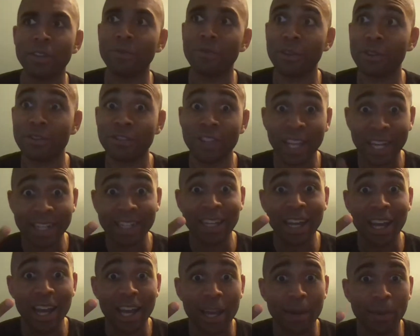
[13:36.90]
for the second
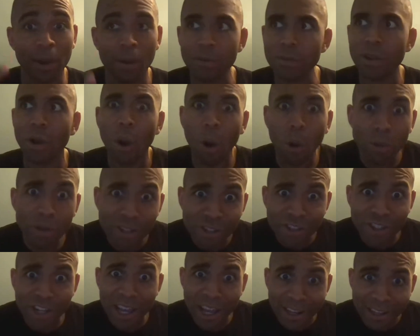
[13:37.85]
time. I was like, holy
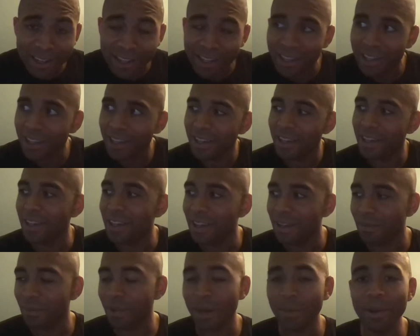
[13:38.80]
shit,
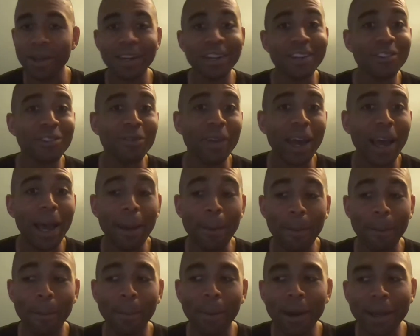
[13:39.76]
why am I gonna do
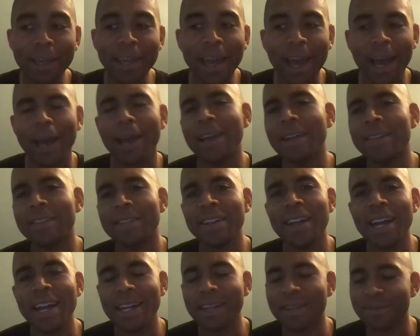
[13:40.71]
that? But yeah, it's
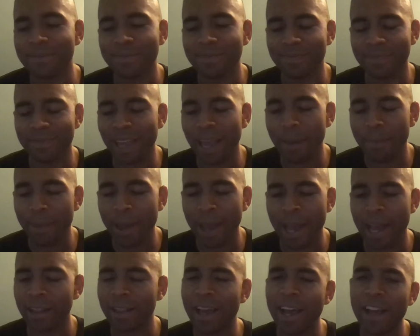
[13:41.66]
not that
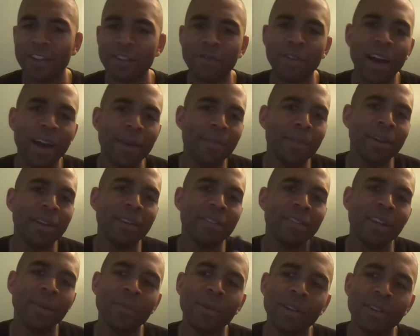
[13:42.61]
bad. Last 5
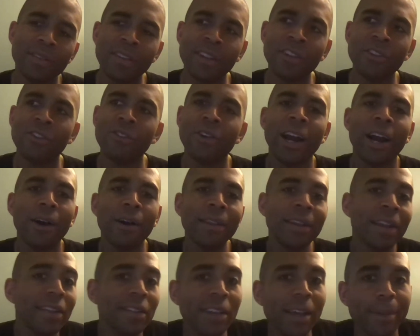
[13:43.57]
minutes, 10 minutes, and then you're out,
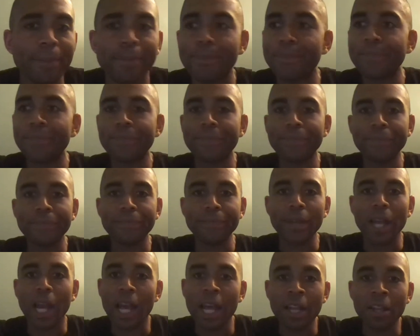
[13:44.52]
and that's it.
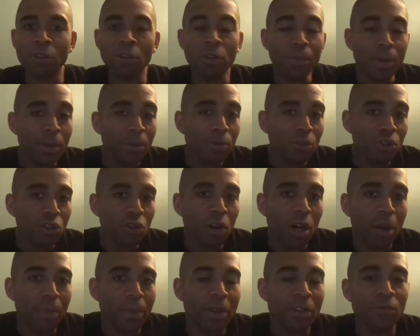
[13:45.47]
And the only people who show
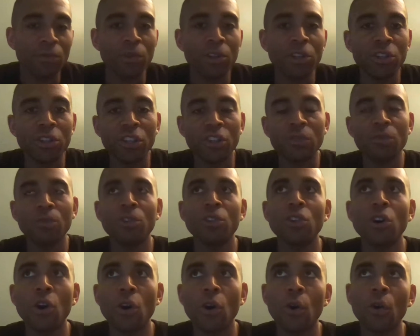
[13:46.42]
up is when
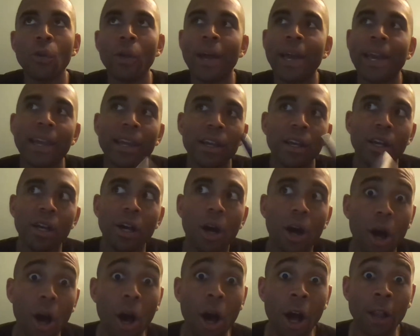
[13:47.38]
you owe like
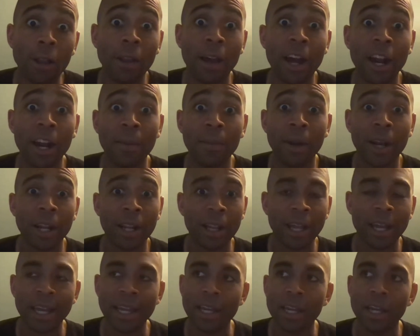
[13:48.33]
a lot of money,
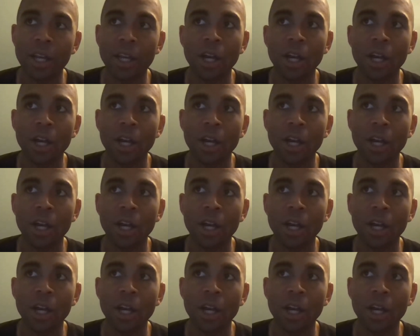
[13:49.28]
like